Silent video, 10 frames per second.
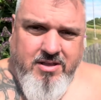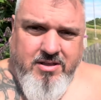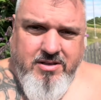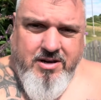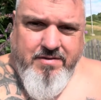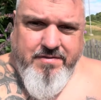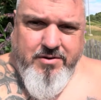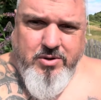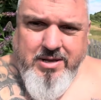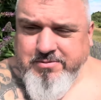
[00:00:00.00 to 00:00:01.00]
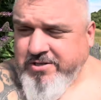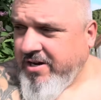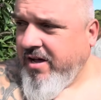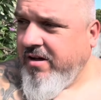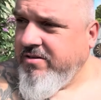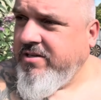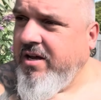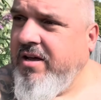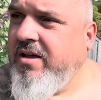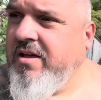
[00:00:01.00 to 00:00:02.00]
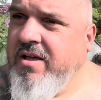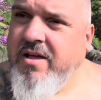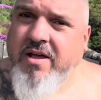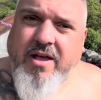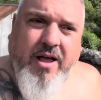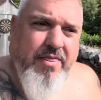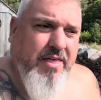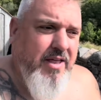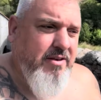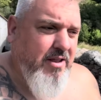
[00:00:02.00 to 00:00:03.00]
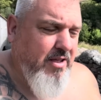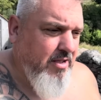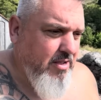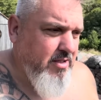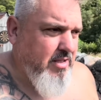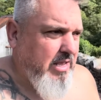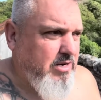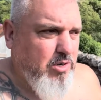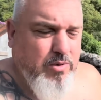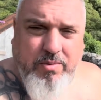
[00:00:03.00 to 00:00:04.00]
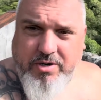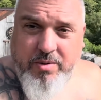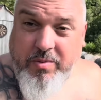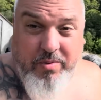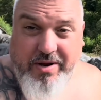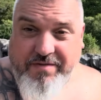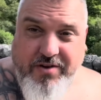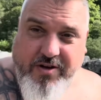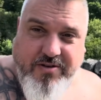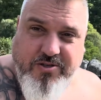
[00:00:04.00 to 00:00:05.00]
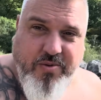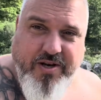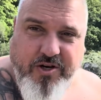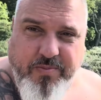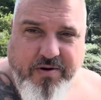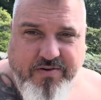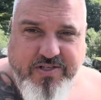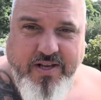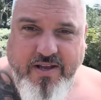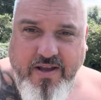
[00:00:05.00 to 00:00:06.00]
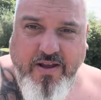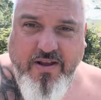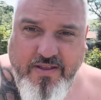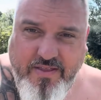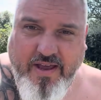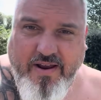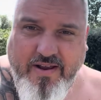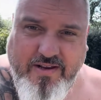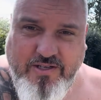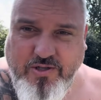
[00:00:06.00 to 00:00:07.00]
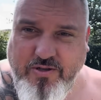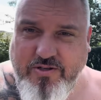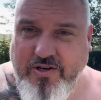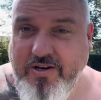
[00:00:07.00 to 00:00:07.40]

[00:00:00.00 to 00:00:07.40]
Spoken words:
gonna have a few games of darts, and then I don't know what we're doing. We're waiting for girls to wake up. Obviously they're exhausted